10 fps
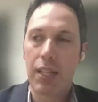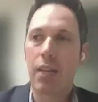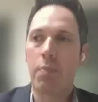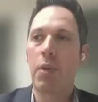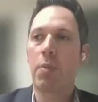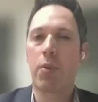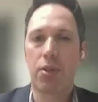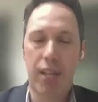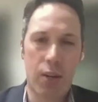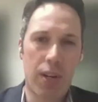That people will
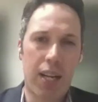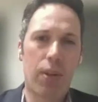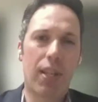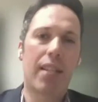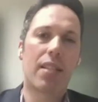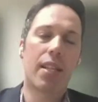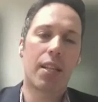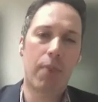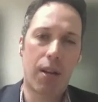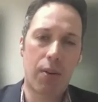say, okay, well, let's think
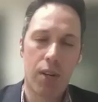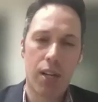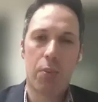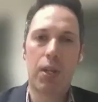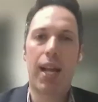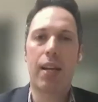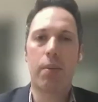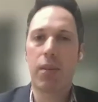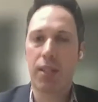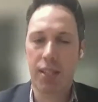about
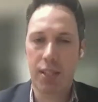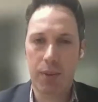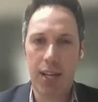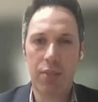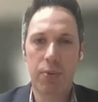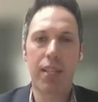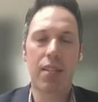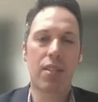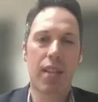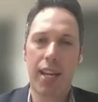reliability, right? We
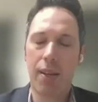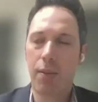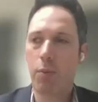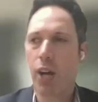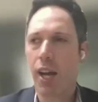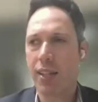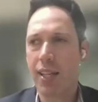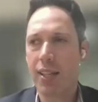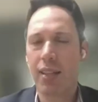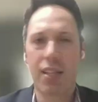can say
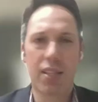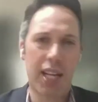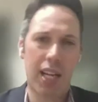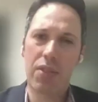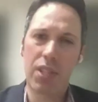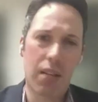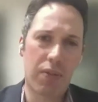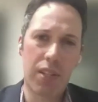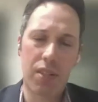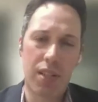broadly that this kind of
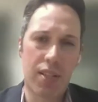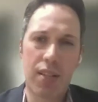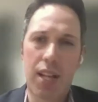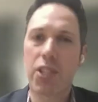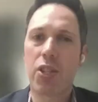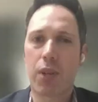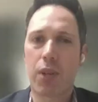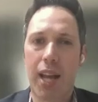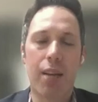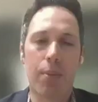stuff is is not so
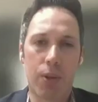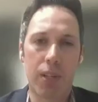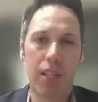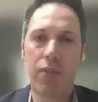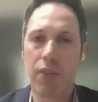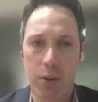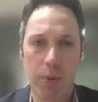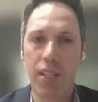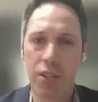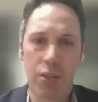reliable, even though
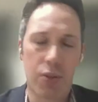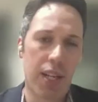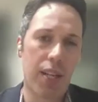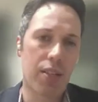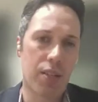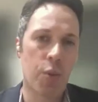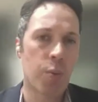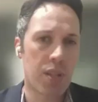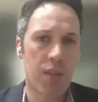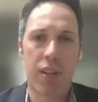we disagree on some
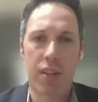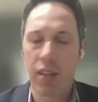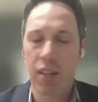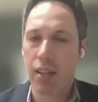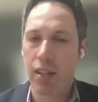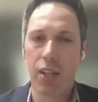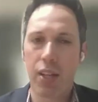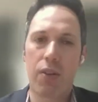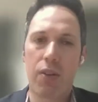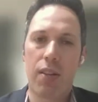specific, you
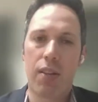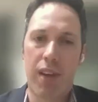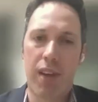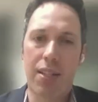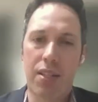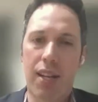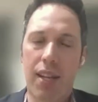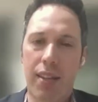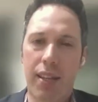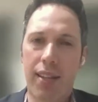know, facts. And
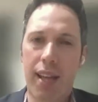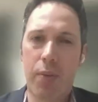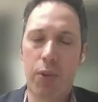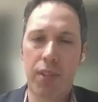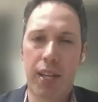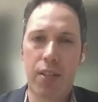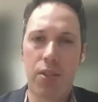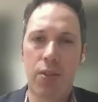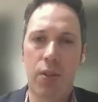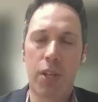I think that will take
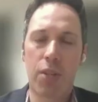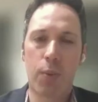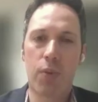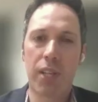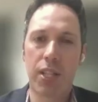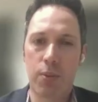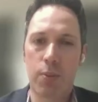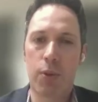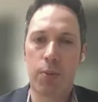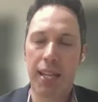us to a much more
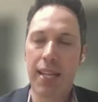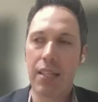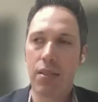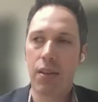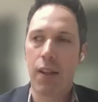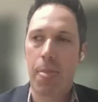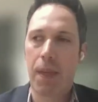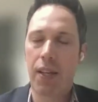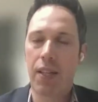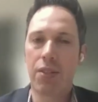reasonable place
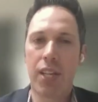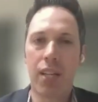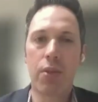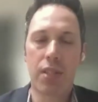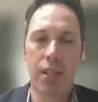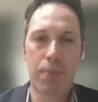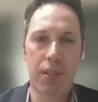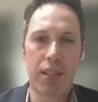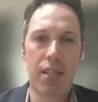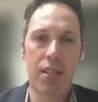than continuously
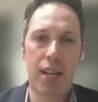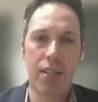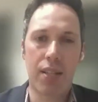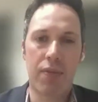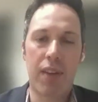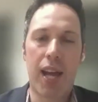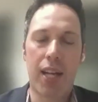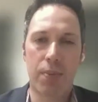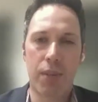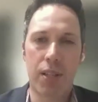politicizing
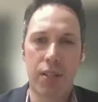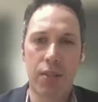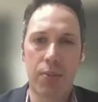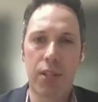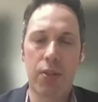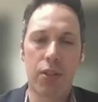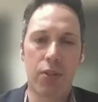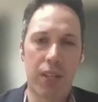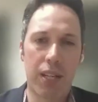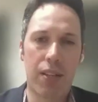facts because we don't
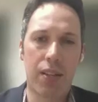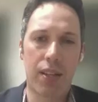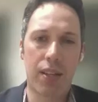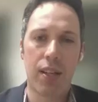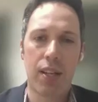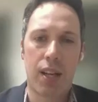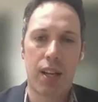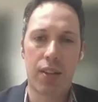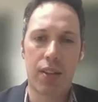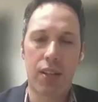agree on the
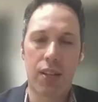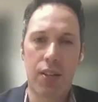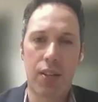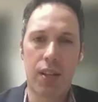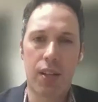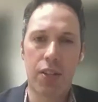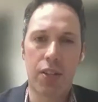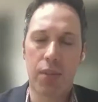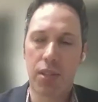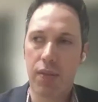on the on the on the
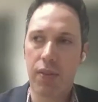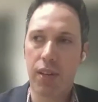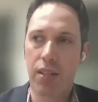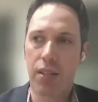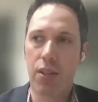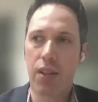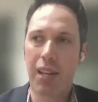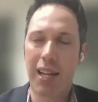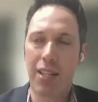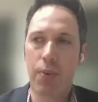specifics and so
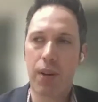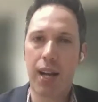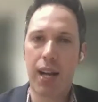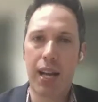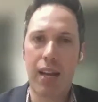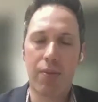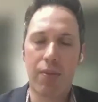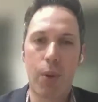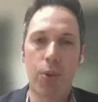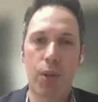that's where i have
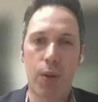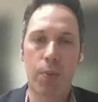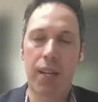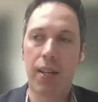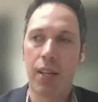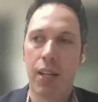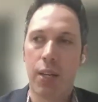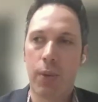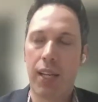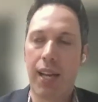most hope that
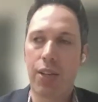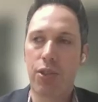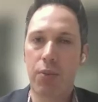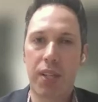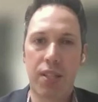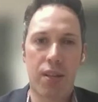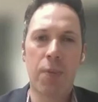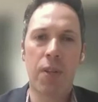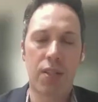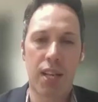we can actually reach
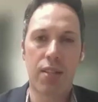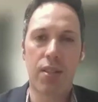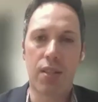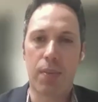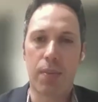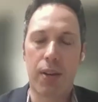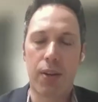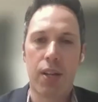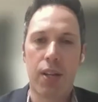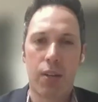some consensus
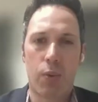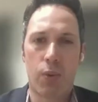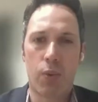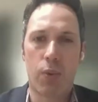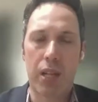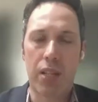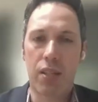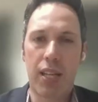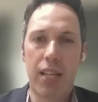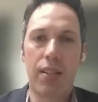about what's
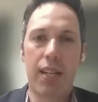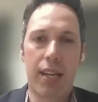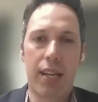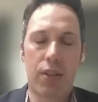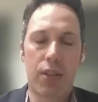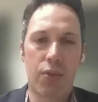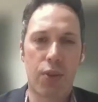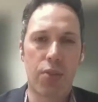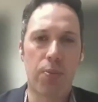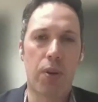an indicator of
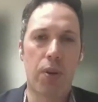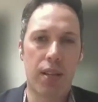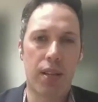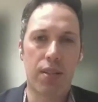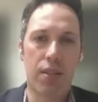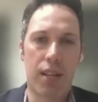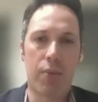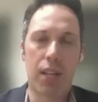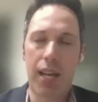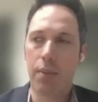trustworthiness
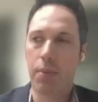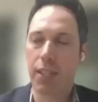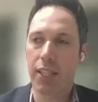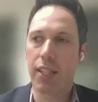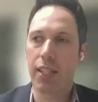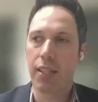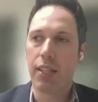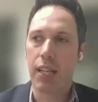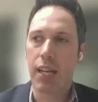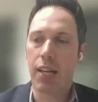and reliability
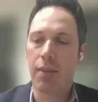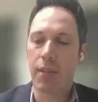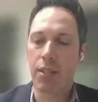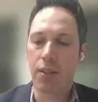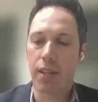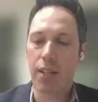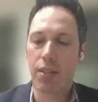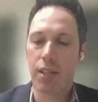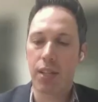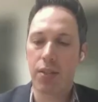um, and so
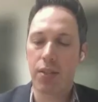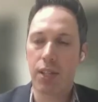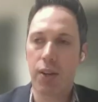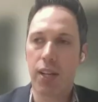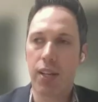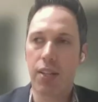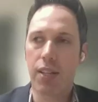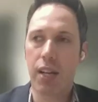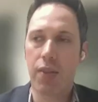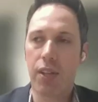that's that's you know right.
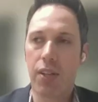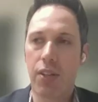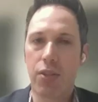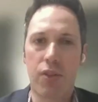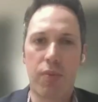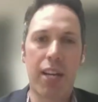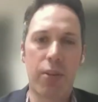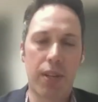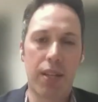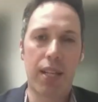instead of the, the sort of
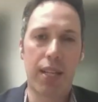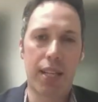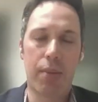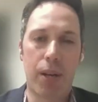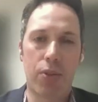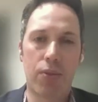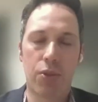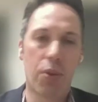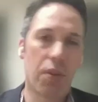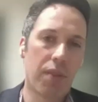binary thinking about
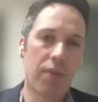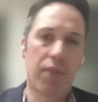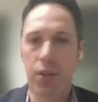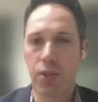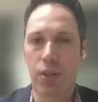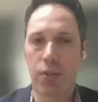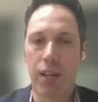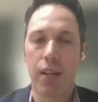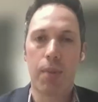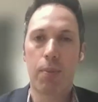truth right. and falsehood
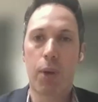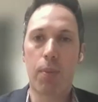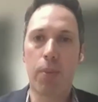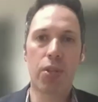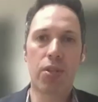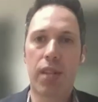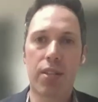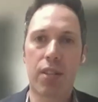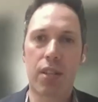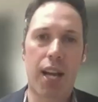right Mo- most
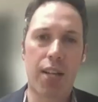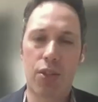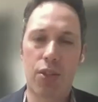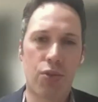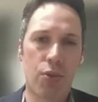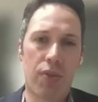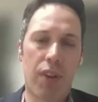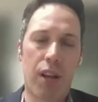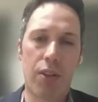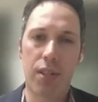things are not just true or
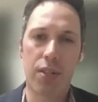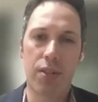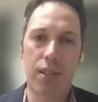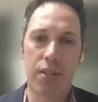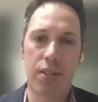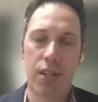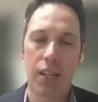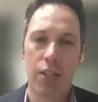false there's there's right.